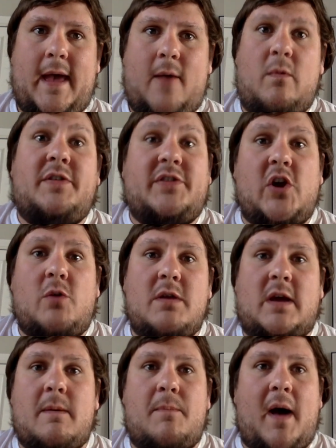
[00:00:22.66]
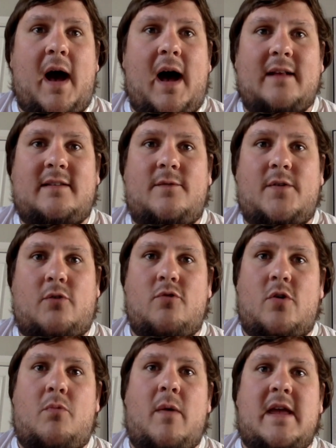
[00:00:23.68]
With Zoom, you can be part of a
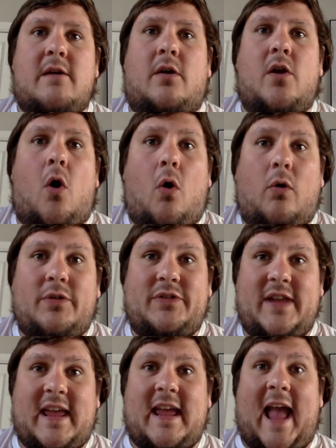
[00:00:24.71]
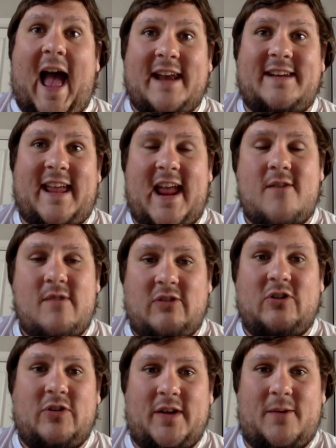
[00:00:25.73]
group where you can all see and hear
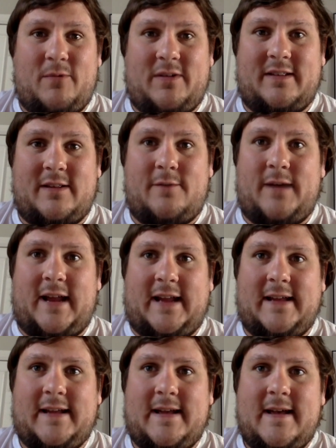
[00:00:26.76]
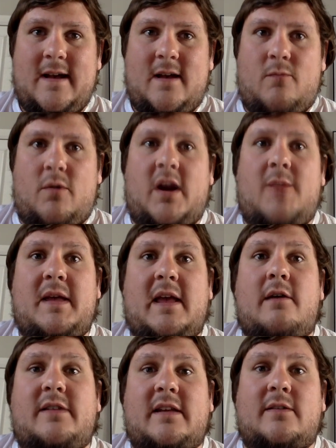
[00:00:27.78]
each other, which is lovely. We're going to be
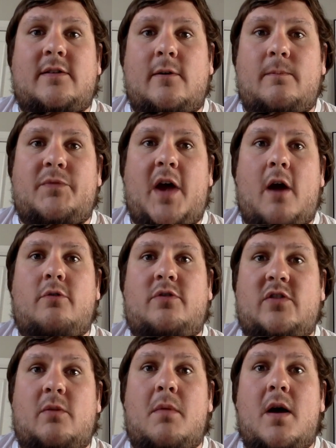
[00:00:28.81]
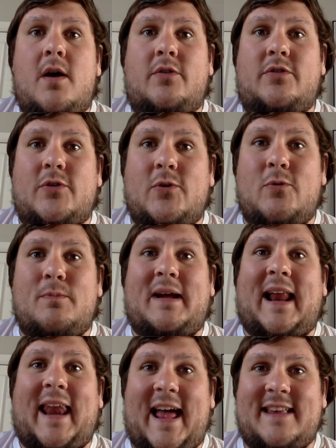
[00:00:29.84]
using Zoom to host some Zoom
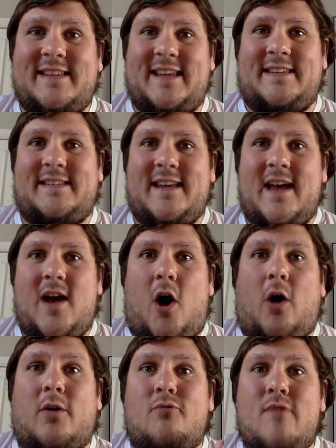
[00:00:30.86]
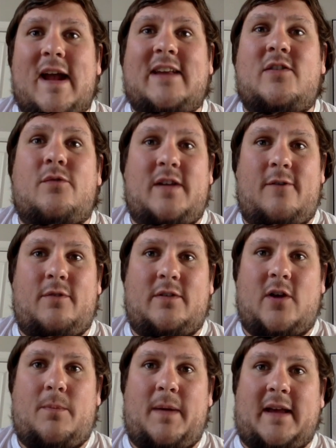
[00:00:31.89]
classes on a range of different
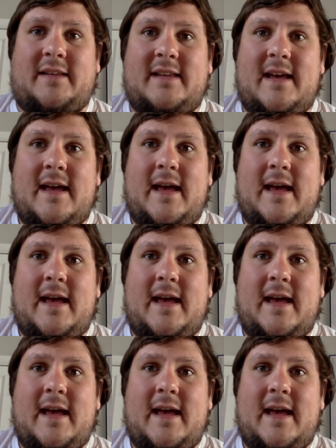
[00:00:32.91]
topics.